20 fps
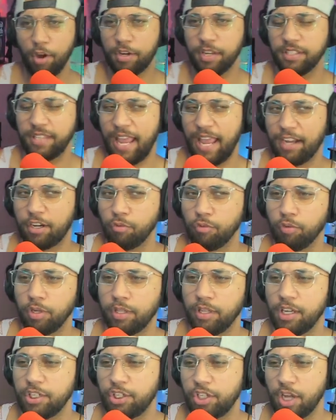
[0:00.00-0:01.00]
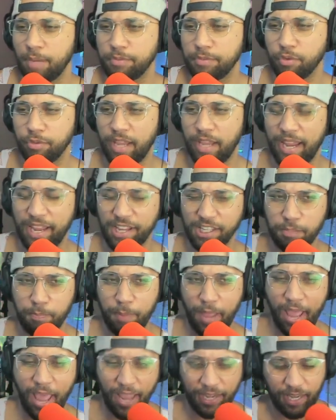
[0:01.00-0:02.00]
Because that gorilla jumps on the ant's
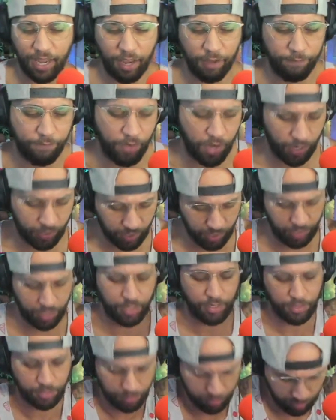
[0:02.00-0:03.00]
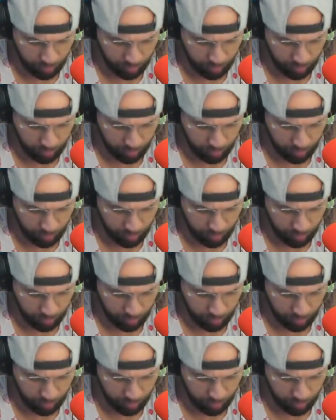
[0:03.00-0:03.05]
back and fucking